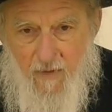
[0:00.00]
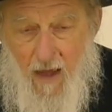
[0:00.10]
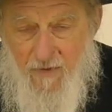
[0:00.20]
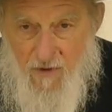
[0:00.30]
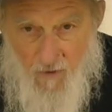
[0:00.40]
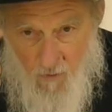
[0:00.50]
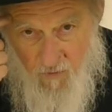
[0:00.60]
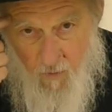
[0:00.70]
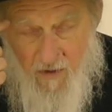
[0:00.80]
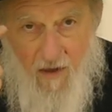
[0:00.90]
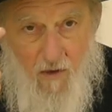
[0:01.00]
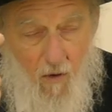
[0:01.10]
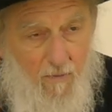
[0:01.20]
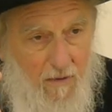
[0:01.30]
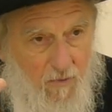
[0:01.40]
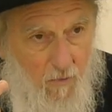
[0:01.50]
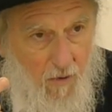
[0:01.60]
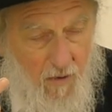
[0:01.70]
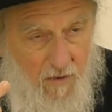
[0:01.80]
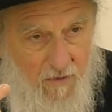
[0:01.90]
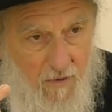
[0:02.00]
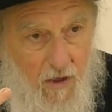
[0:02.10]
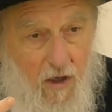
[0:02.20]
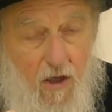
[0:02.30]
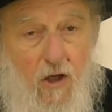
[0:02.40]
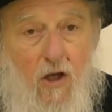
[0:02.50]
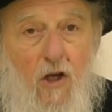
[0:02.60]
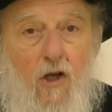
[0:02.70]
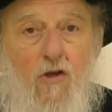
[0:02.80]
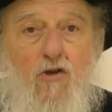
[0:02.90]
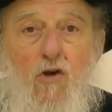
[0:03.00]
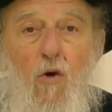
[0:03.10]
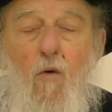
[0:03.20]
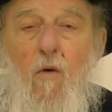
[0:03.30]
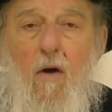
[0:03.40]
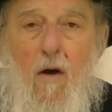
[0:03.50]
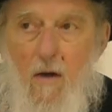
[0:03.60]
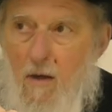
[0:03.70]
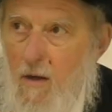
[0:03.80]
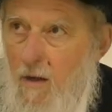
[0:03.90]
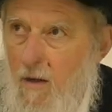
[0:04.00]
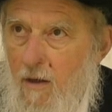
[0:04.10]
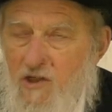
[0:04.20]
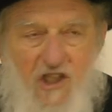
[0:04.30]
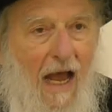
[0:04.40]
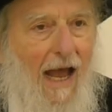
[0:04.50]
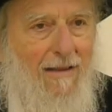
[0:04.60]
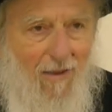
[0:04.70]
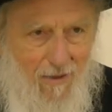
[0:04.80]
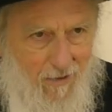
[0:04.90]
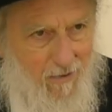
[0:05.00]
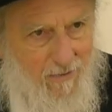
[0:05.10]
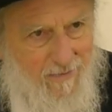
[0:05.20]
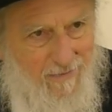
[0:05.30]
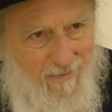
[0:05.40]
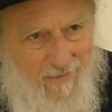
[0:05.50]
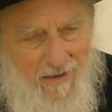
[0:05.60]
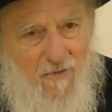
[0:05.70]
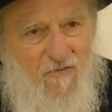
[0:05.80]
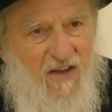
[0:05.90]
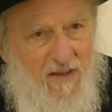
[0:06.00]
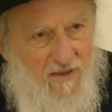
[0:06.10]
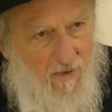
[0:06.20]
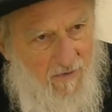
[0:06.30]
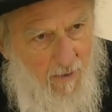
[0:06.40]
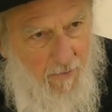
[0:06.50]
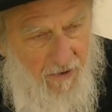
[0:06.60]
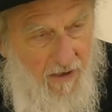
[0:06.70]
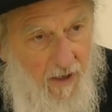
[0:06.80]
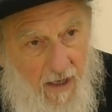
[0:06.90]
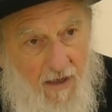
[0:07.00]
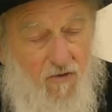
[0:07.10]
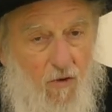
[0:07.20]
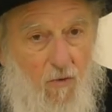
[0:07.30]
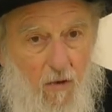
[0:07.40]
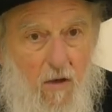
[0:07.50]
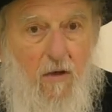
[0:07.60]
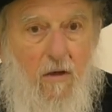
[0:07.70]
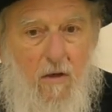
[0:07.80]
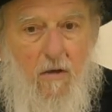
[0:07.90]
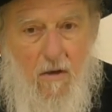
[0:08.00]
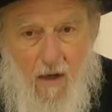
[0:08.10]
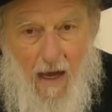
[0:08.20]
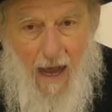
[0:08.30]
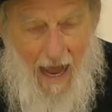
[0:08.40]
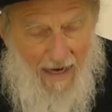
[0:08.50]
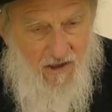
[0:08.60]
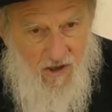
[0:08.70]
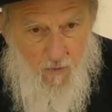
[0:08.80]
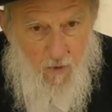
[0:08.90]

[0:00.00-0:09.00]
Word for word: and they use what they know about the world to channel their feelings of sympathy into actions